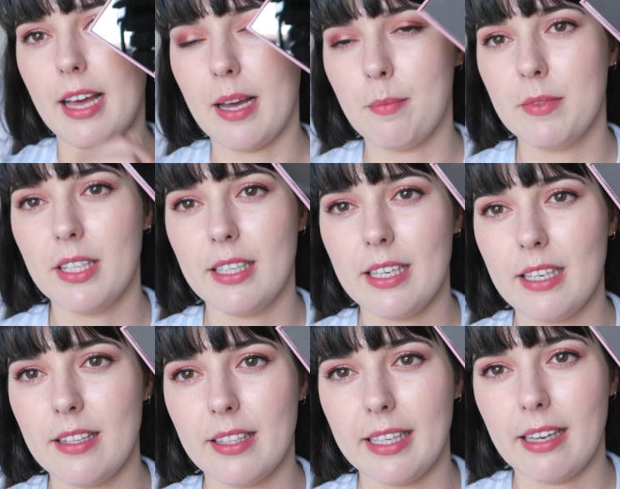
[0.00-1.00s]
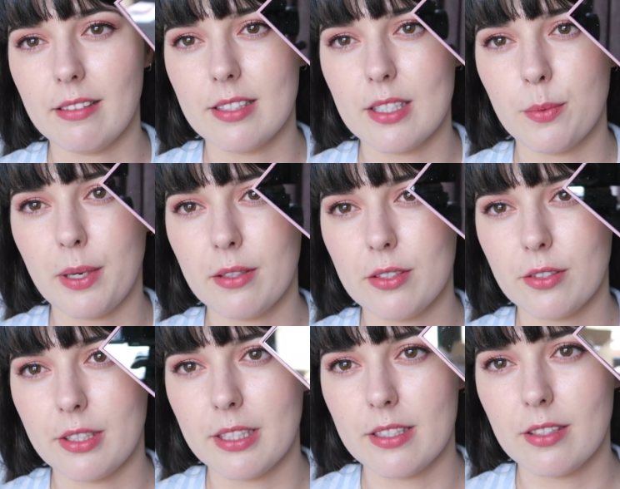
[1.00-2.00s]
than anything else as well.
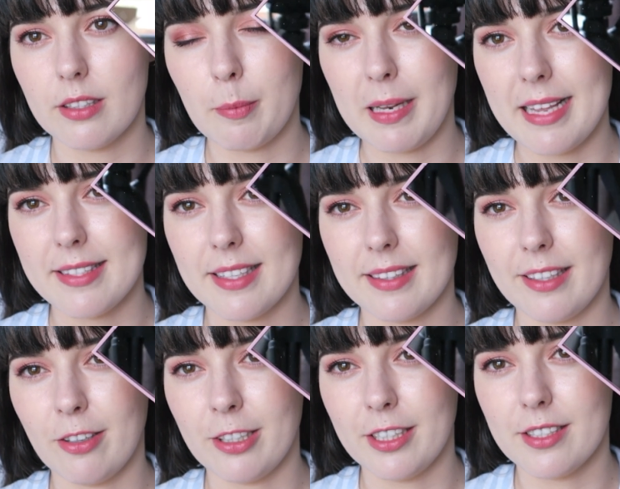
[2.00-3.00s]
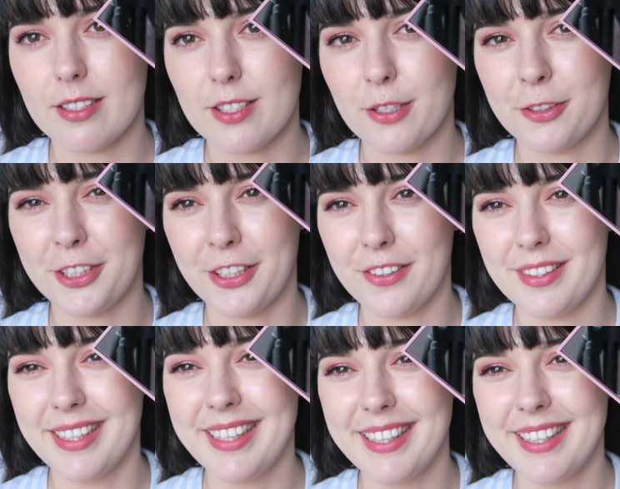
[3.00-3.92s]
Sorry, that's got the plastic thing on it because it's so cute.